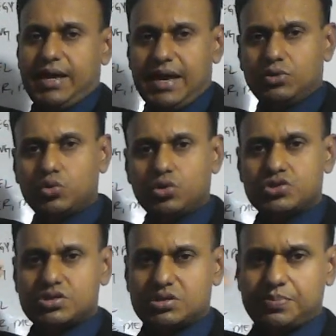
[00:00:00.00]
and
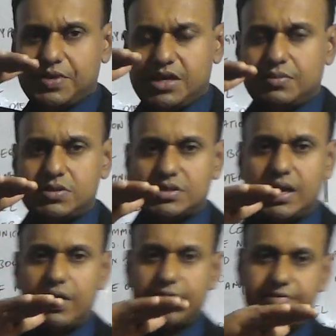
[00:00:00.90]
those beams
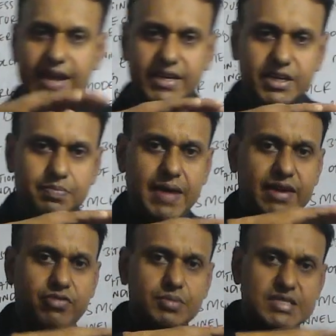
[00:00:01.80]
are reflected back
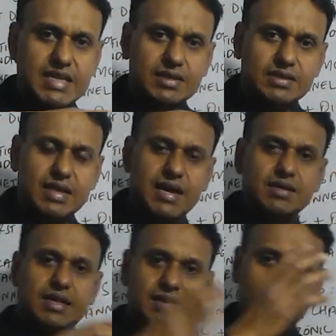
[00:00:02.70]
from the satellite
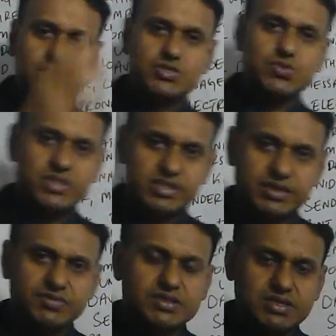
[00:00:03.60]
and it is
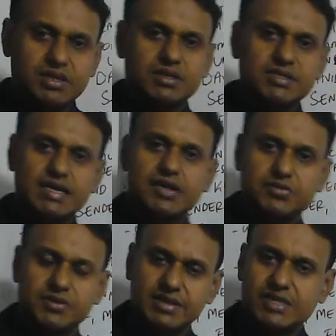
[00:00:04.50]
received in certain
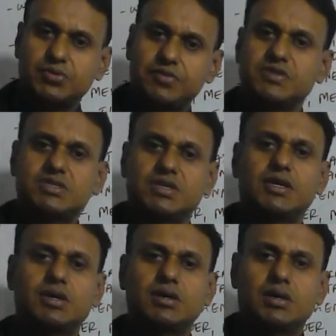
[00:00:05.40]
territory. That's why we
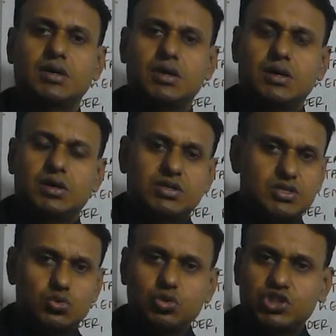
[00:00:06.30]
say there's
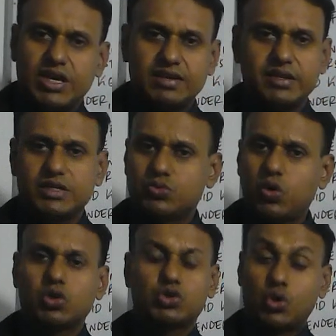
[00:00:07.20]
no channel that is
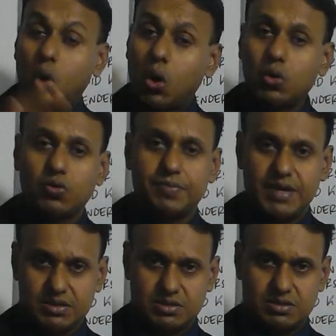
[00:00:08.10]
watched all over
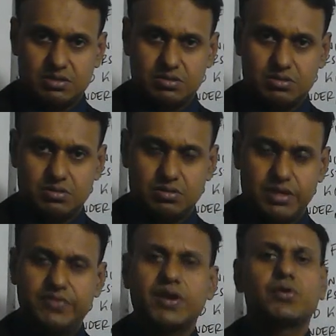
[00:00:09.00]
Pakistan.
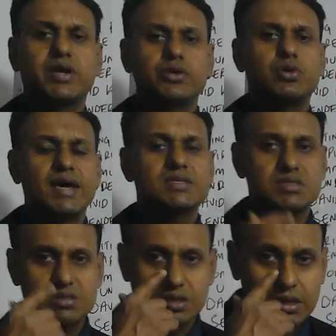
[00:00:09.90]
In fact, radio
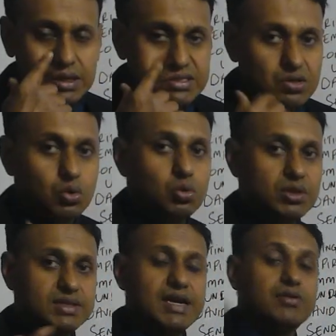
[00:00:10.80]
is the
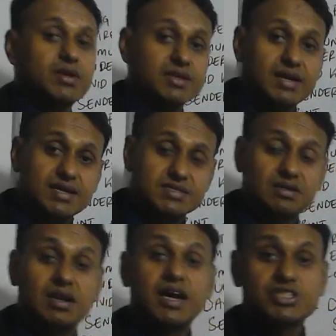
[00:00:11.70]
only network that has the
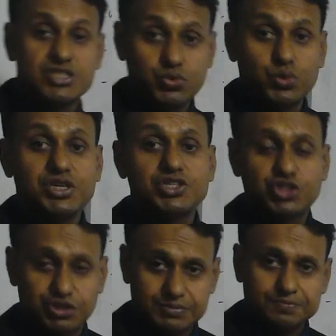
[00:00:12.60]
largest reach